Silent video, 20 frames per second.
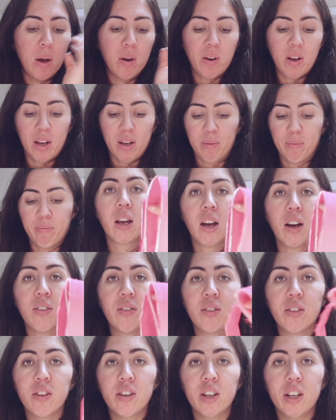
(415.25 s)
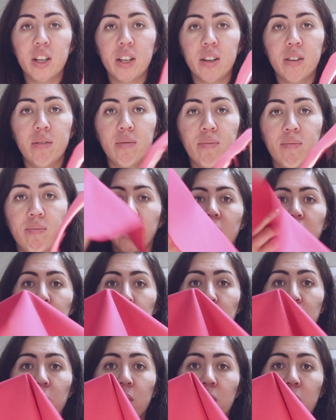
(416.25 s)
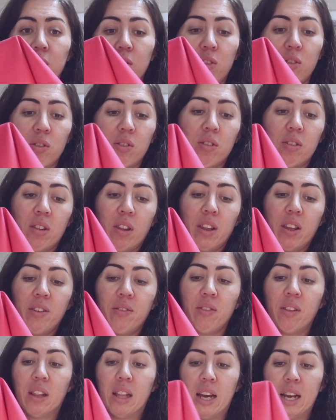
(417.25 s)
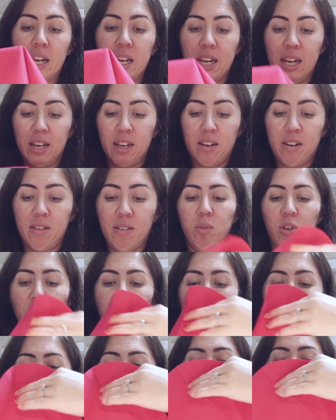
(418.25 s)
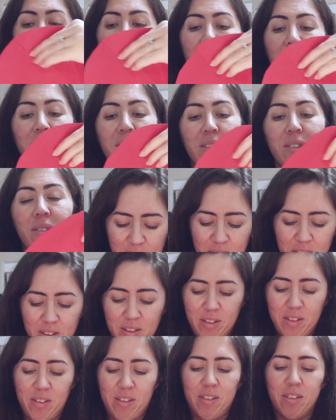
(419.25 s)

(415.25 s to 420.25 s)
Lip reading: Okay, cuffs are done. Now we're moving on to the sleeve lining, which looks like this. This is